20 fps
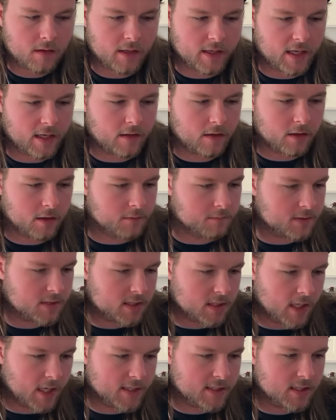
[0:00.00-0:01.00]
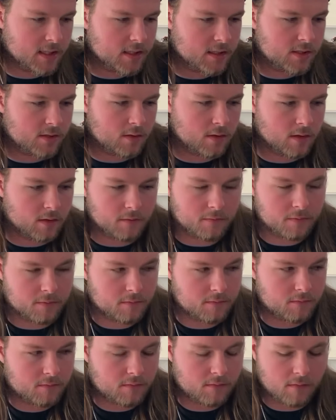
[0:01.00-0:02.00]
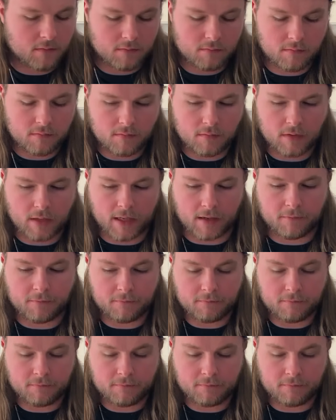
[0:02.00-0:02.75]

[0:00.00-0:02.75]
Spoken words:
Like either slices or like